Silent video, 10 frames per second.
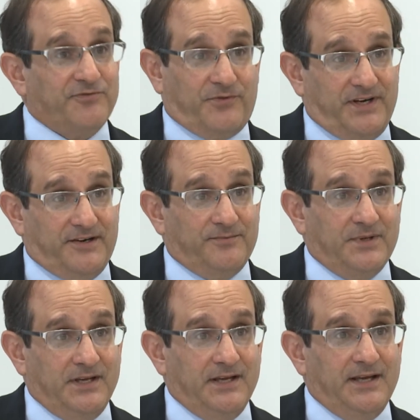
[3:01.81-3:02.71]
freedom
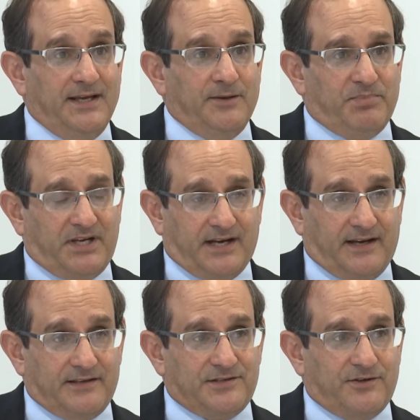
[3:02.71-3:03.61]

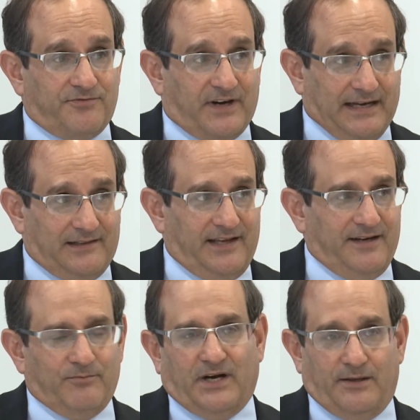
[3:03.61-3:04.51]
because you're
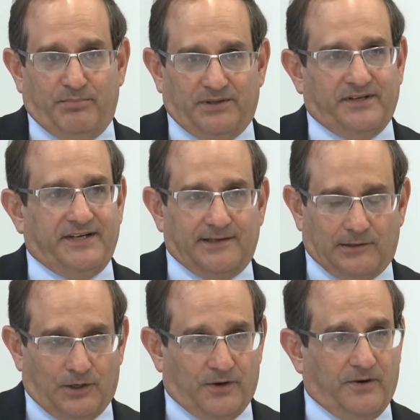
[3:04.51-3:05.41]
violating my ability to
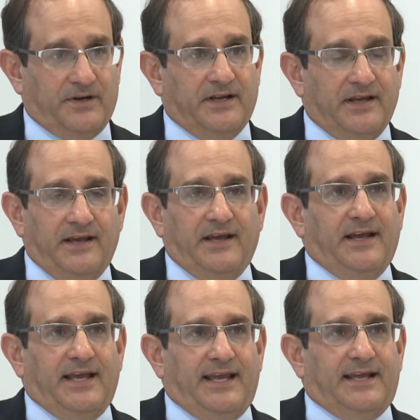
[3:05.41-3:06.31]
learn
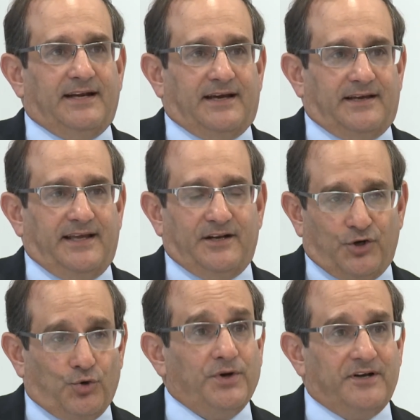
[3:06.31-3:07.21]
in a, in a
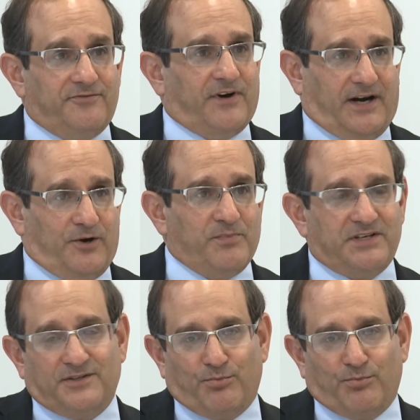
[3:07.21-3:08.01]
good environment.